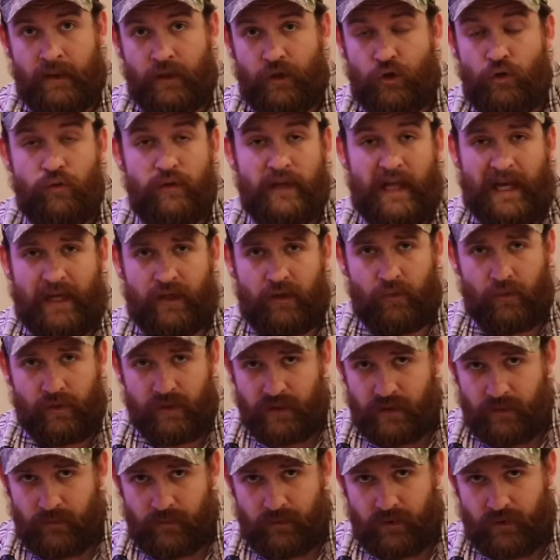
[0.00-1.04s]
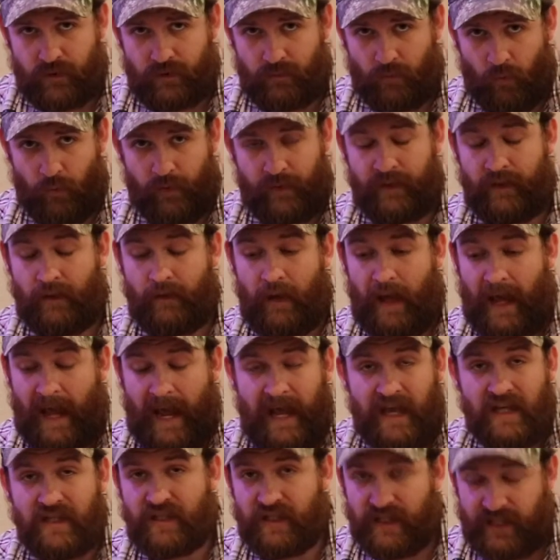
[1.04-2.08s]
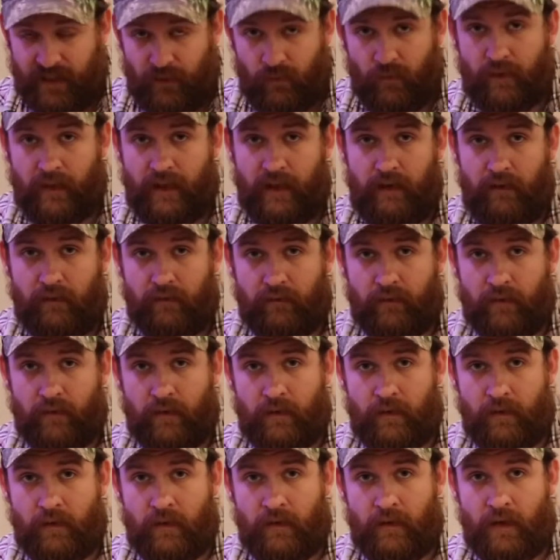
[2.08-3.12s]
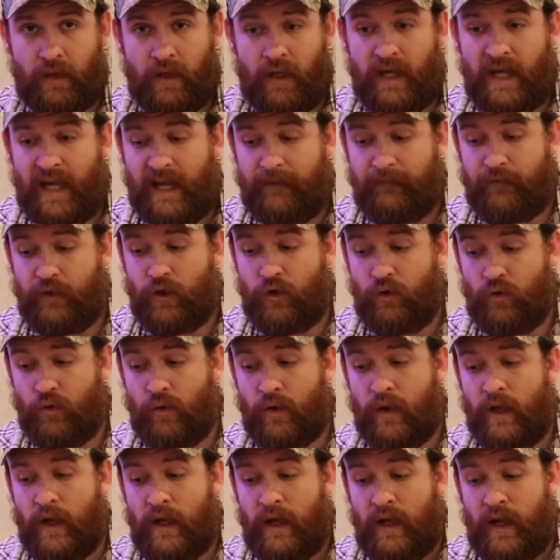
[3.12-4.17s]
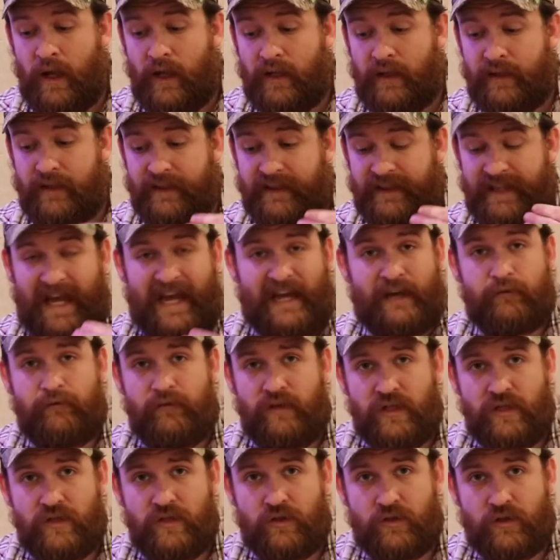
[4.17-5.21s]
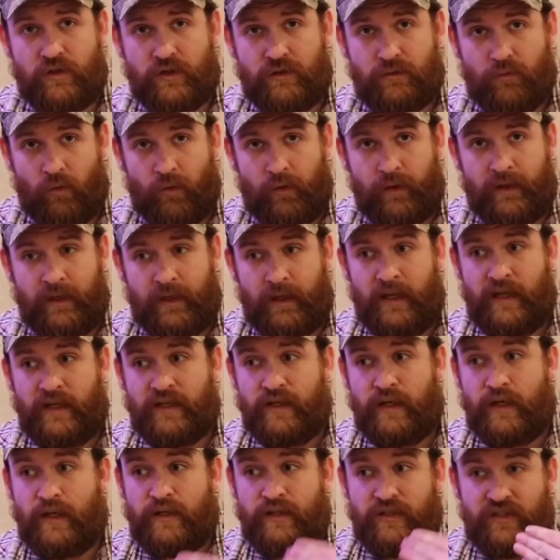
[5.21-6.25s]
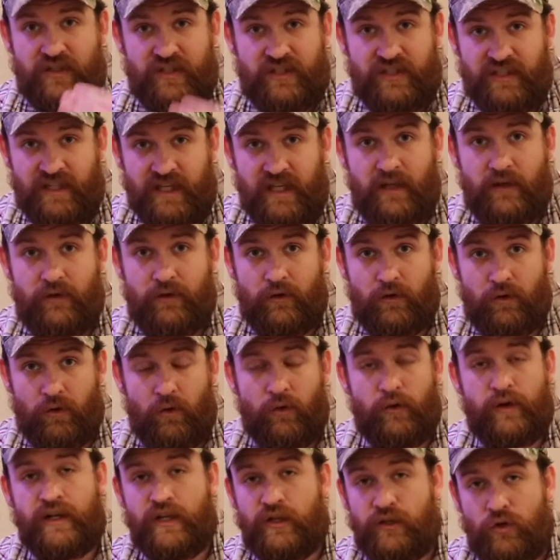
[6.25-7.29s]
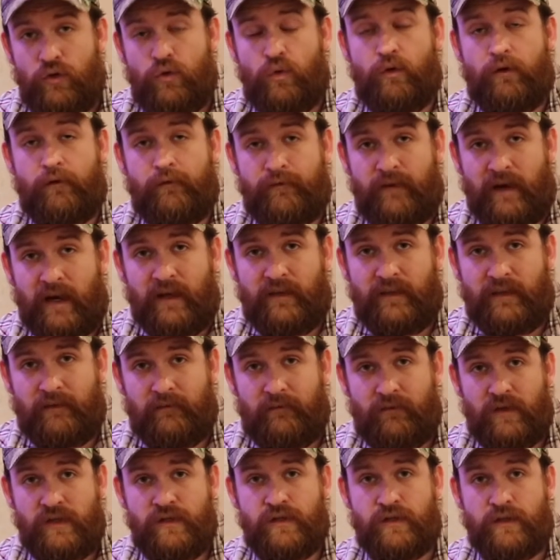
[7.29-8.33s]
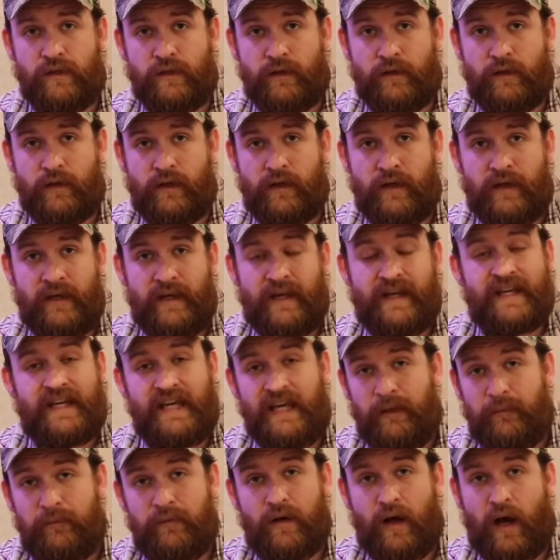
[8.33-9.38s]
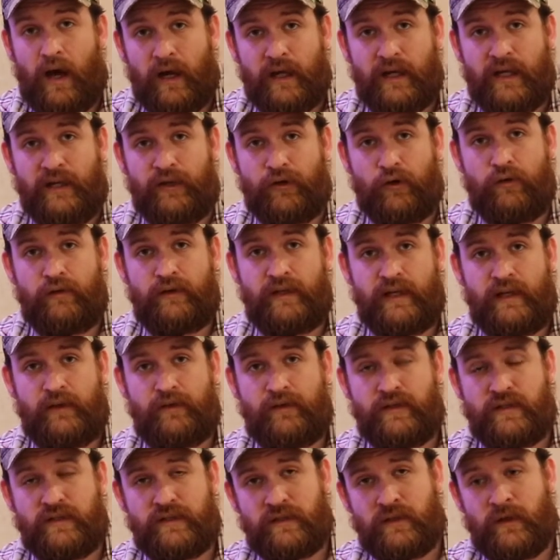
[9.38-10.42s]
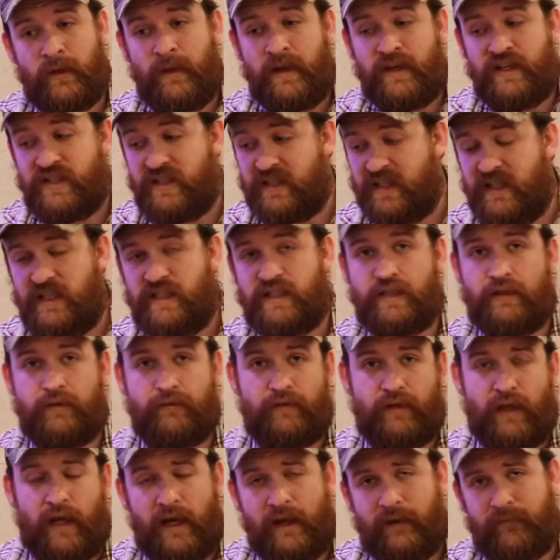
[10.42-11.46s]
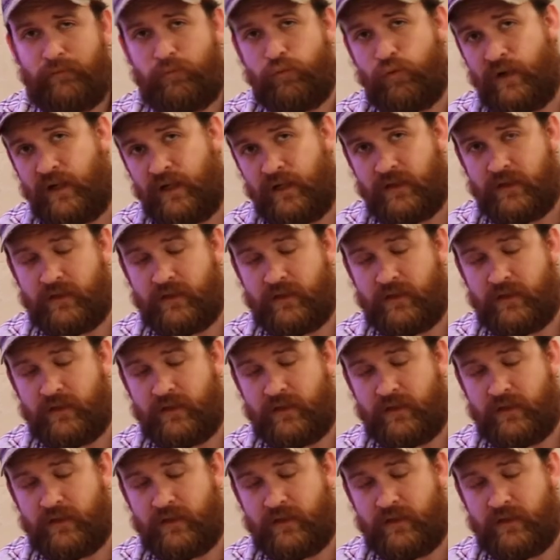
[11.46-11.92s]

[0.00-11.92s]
You lack wisdom this morning, ask and He will give. If you lack vision this morning, seek the Lord and you will find that vision. Keep knocking. Don't let this season of life bring